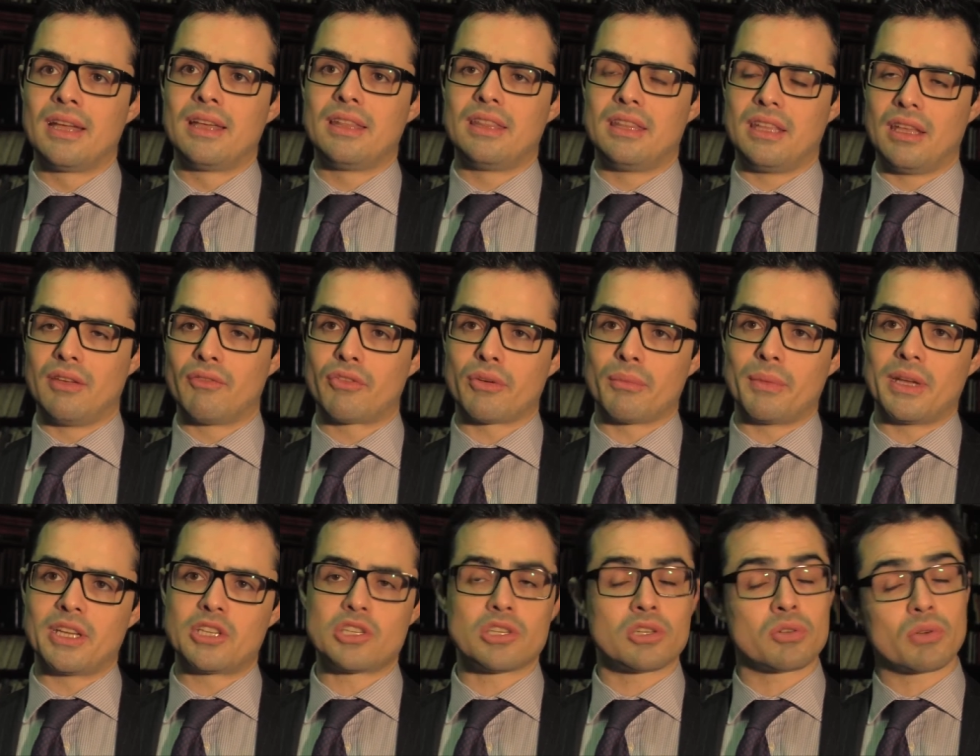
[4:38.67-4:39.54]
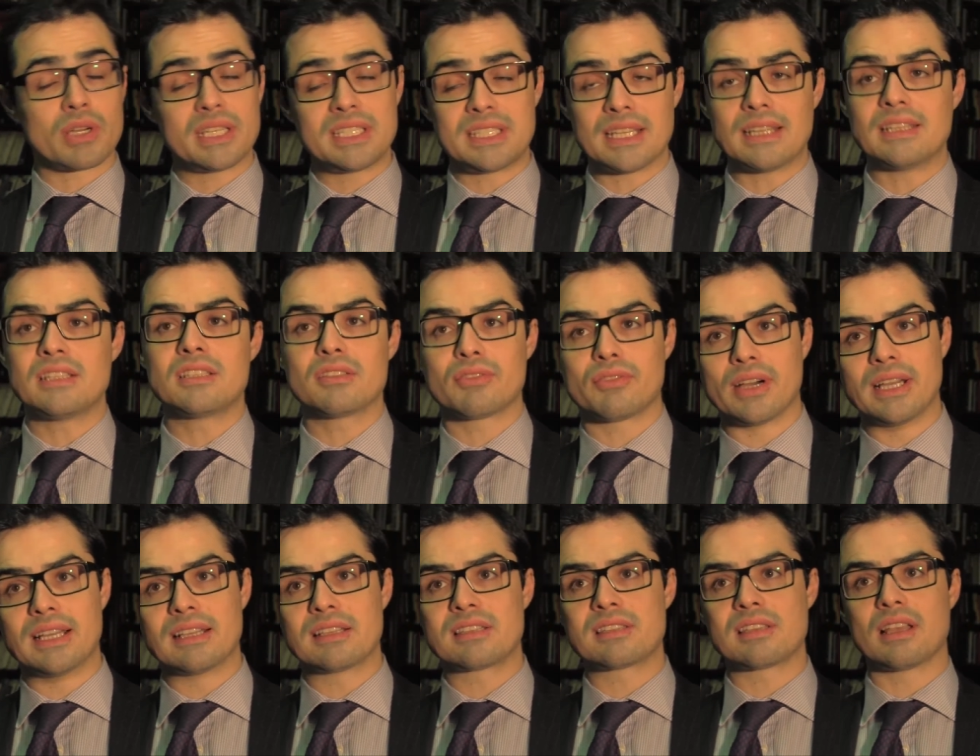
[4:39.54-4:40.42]
the information to identify
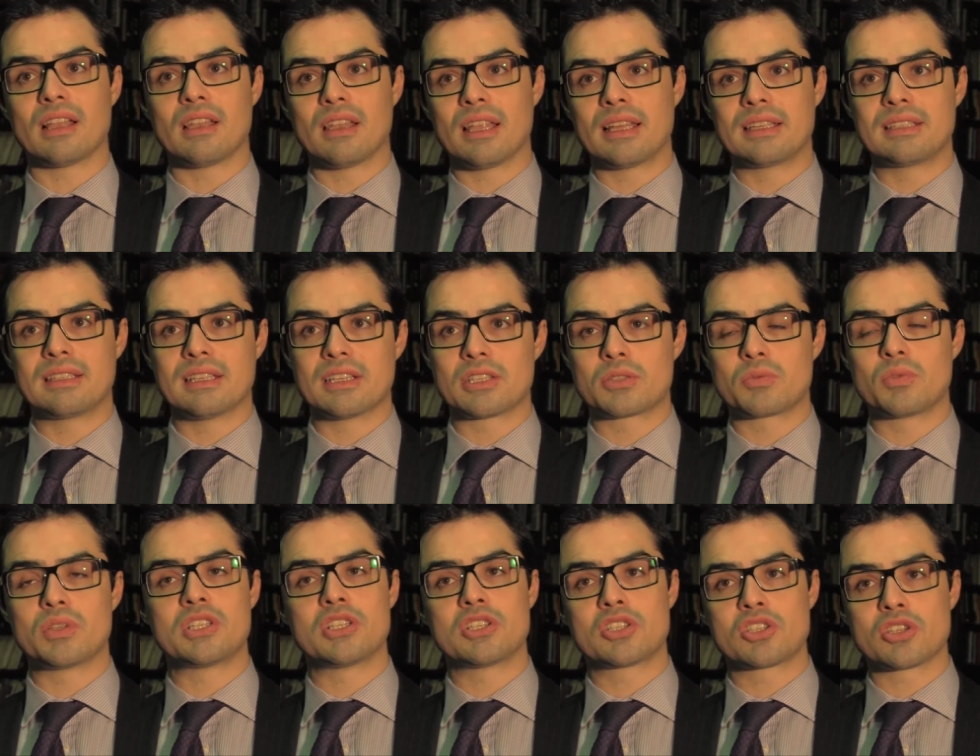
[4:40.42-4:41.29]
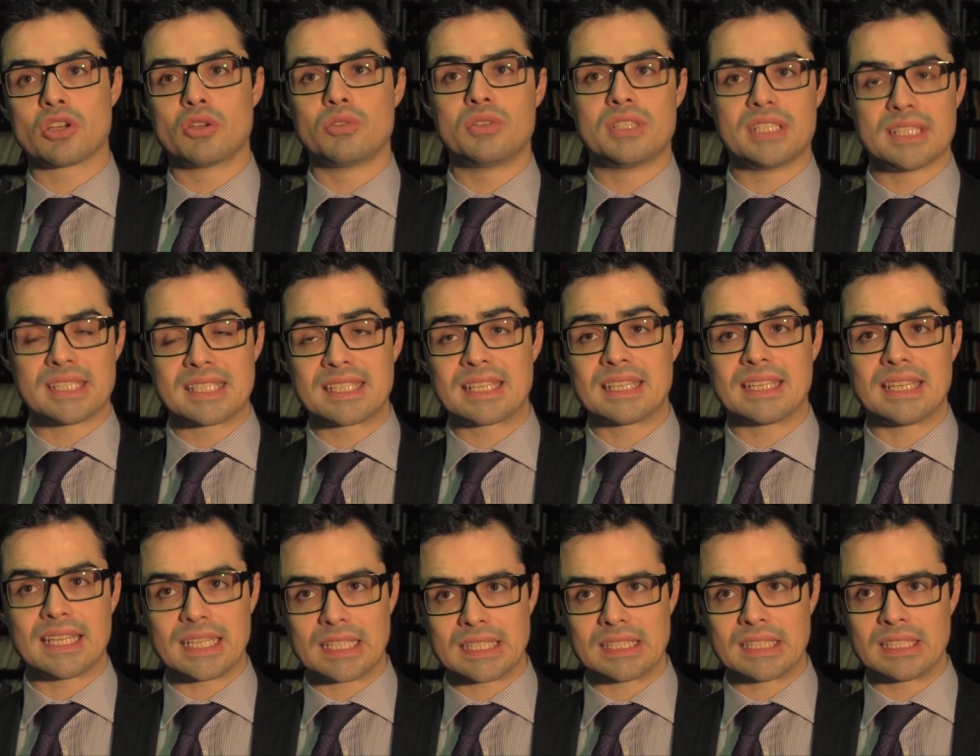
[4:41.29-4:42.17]
a cell like this, which is so
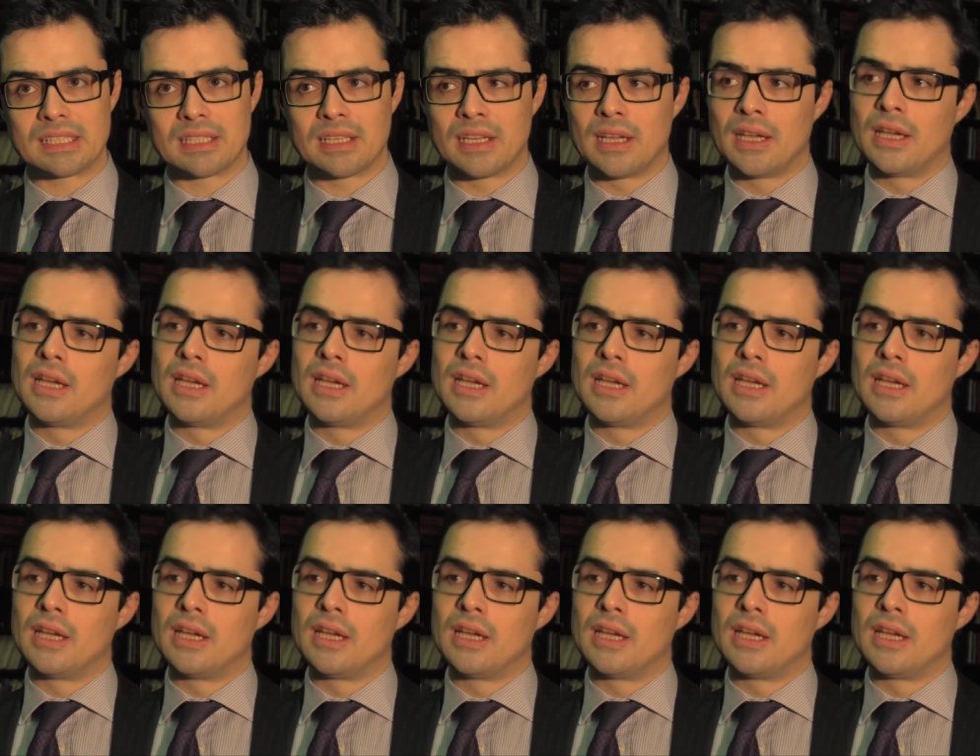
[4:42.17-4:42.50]
disconnected.